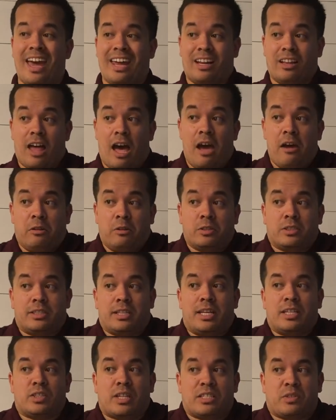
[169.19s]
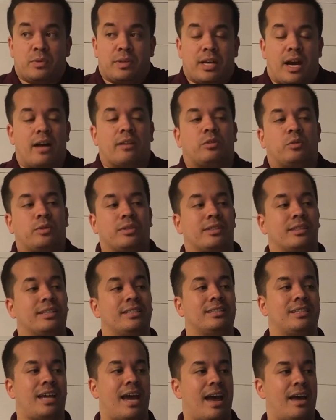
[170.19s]
And a lot of those things, as we've gone through
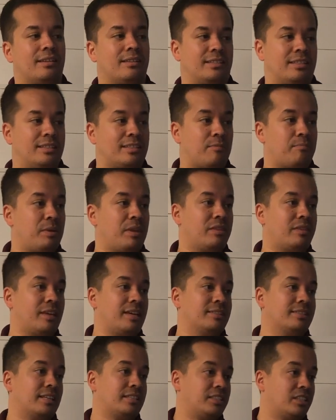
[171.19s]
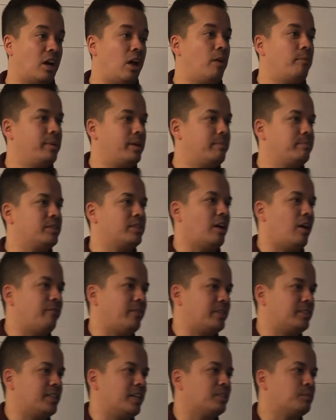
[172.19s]
Ecclesiastes, have been things that Solomon
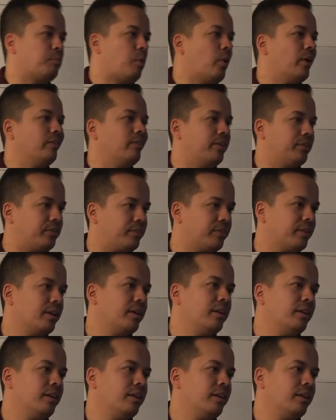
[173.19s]
himself has said is pointless.